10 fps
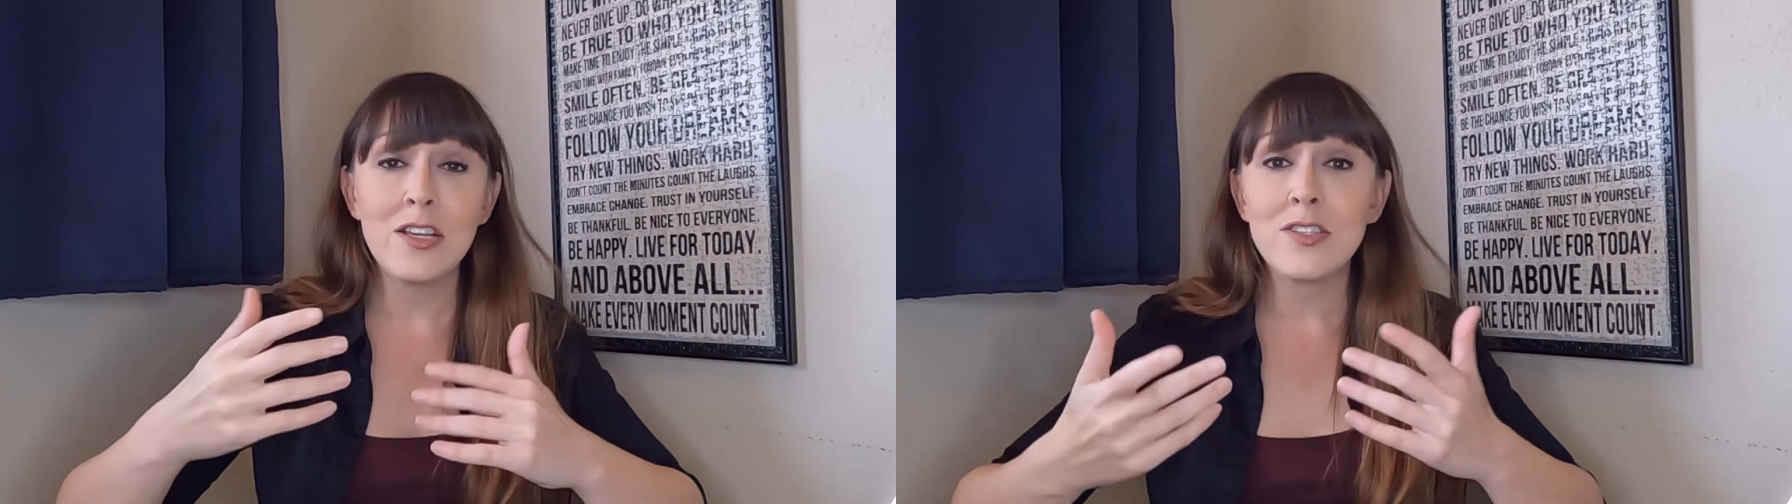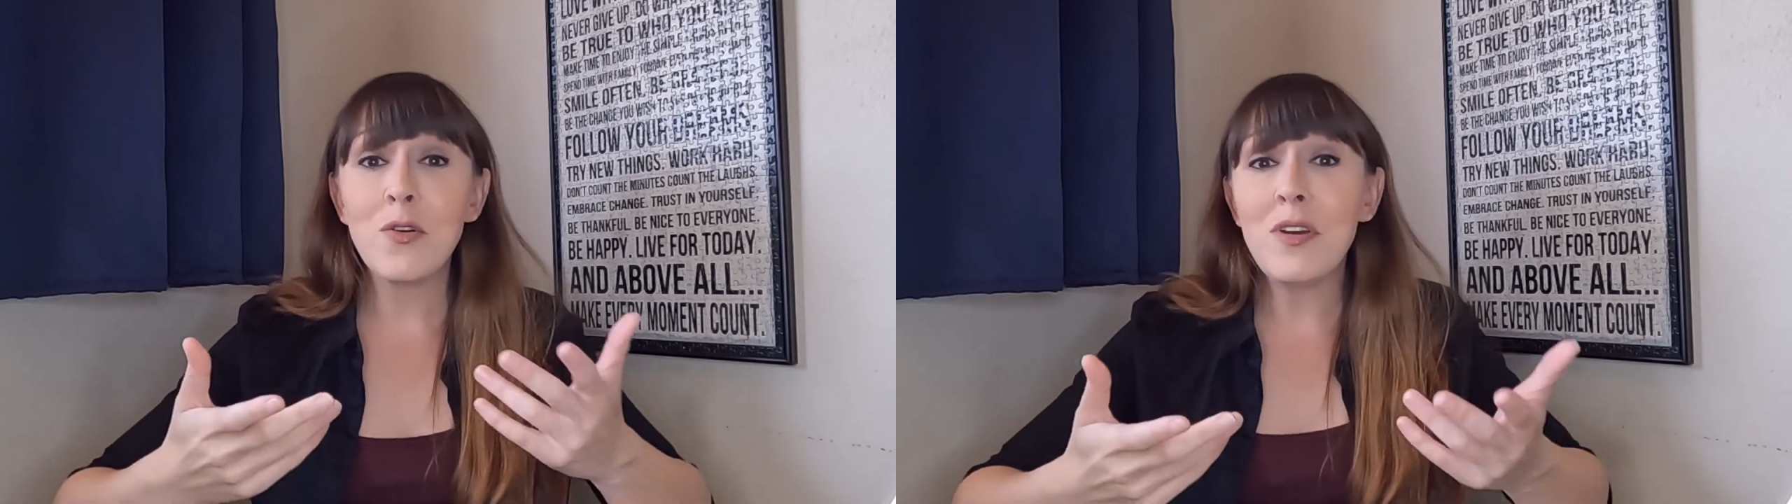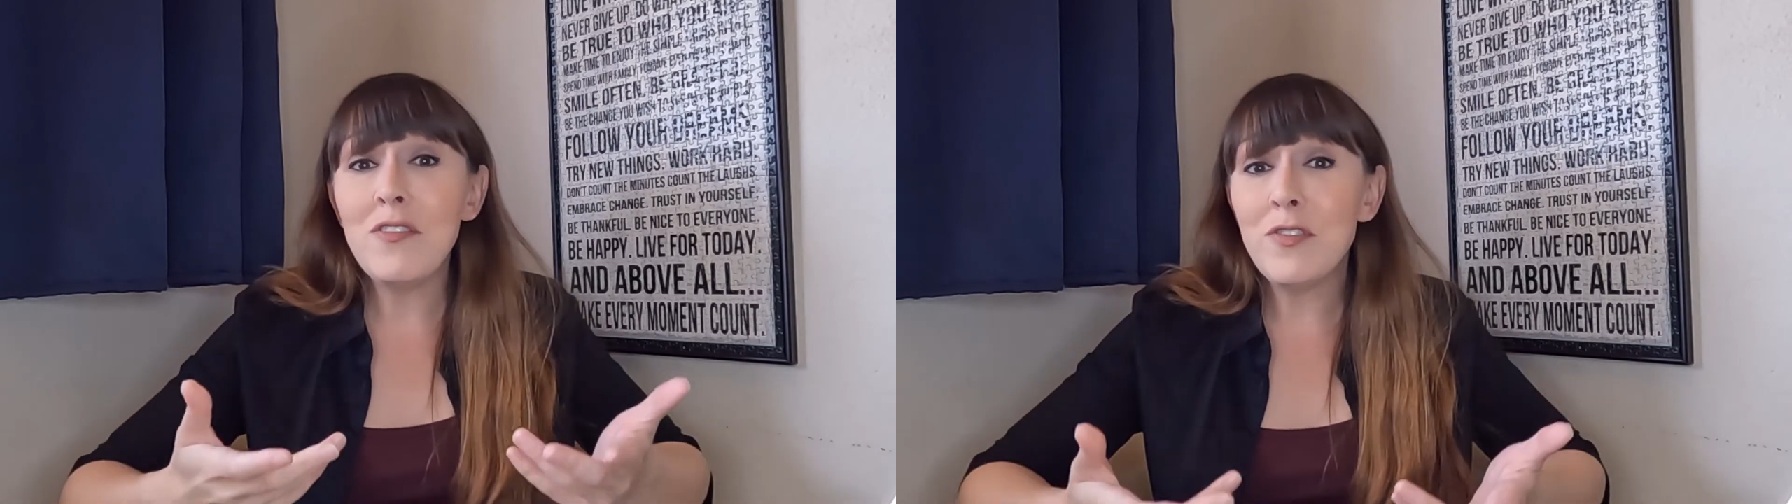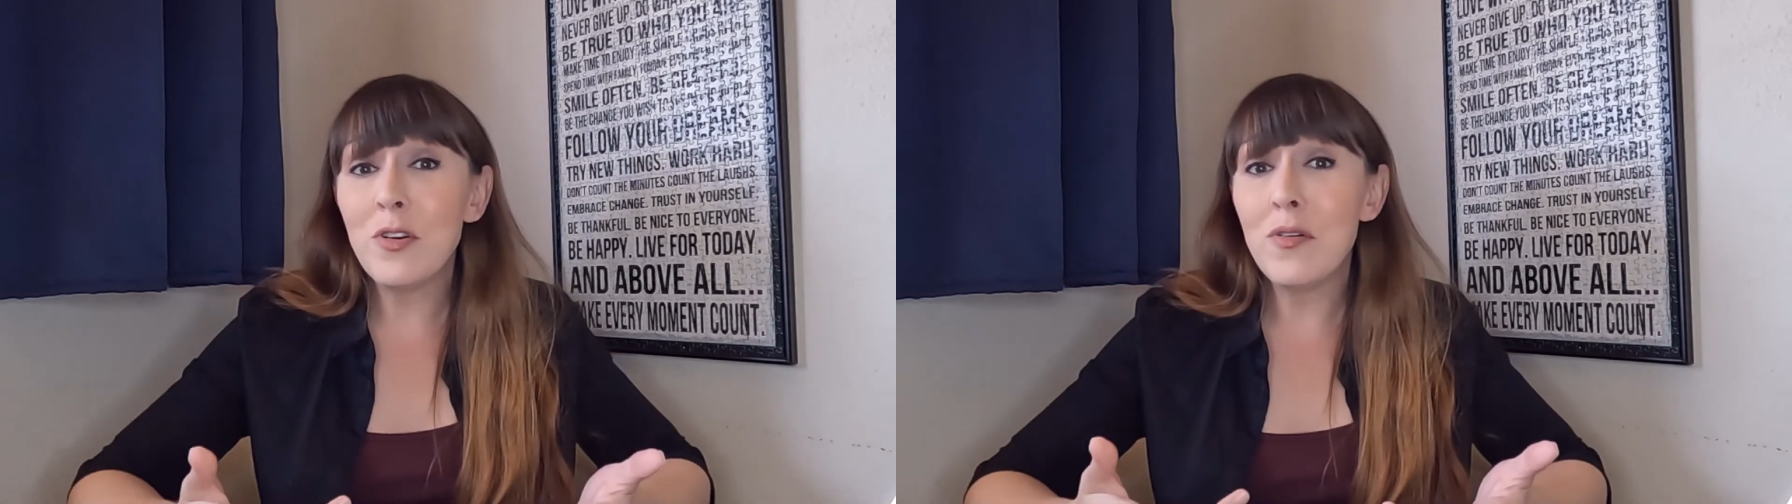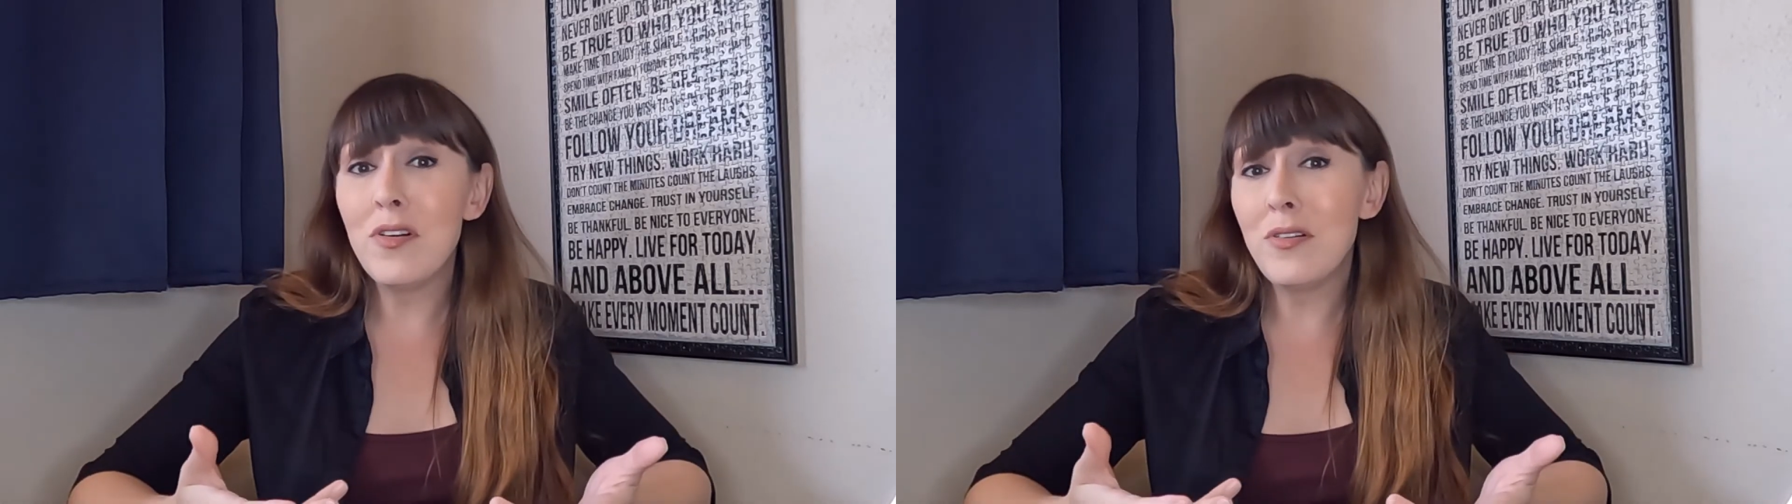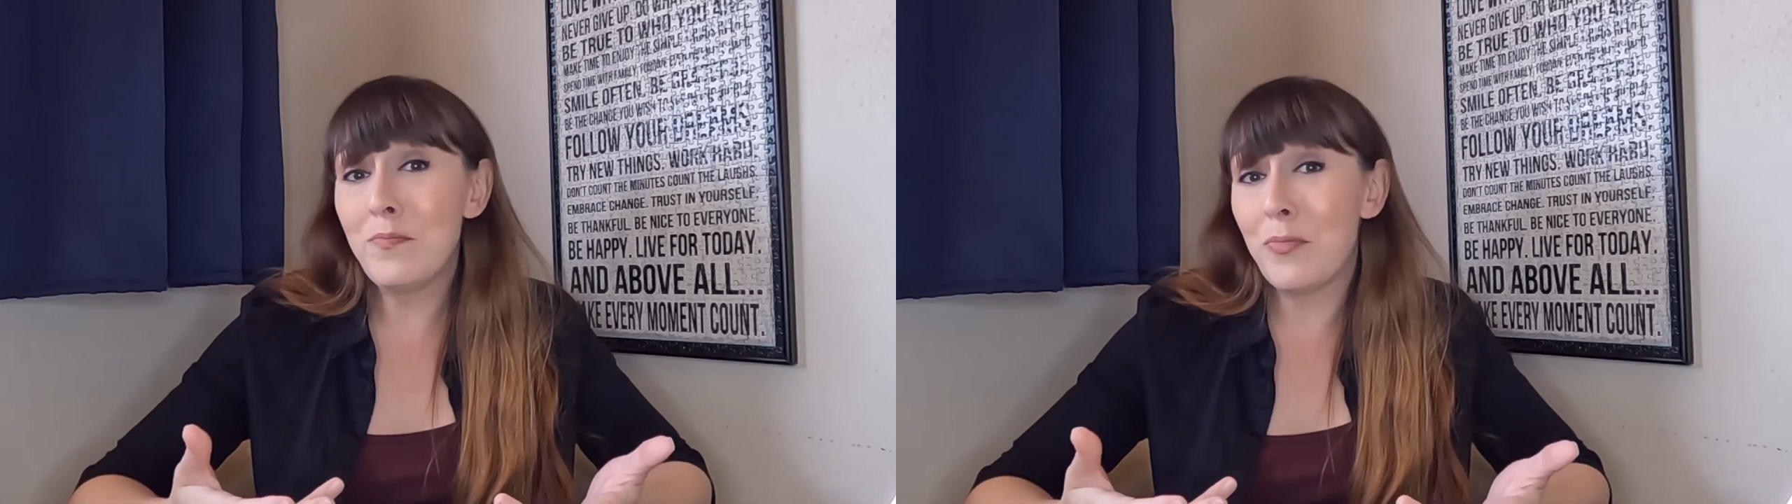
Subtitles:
So if you're